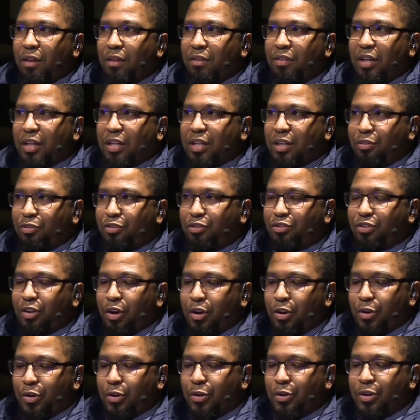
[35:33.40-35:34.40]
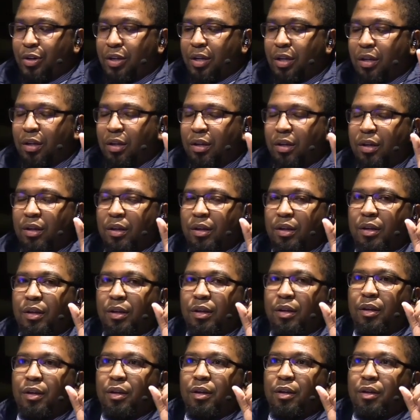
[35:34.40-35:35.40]
the concern
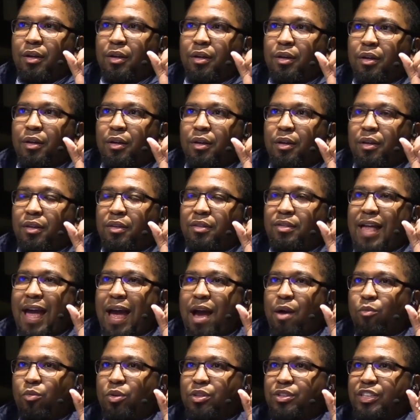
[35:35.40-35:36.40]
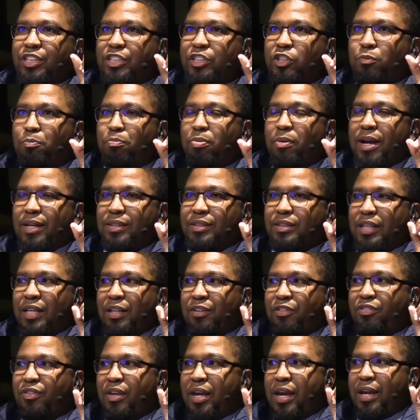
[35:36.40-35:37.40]
that was expressed
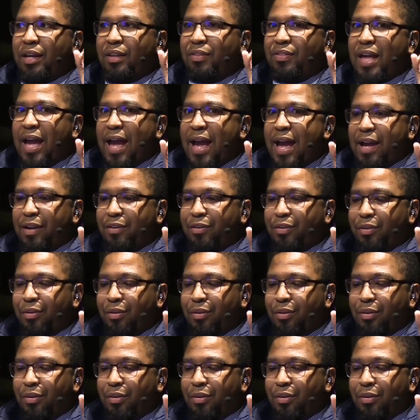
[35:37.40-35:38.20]
in saying that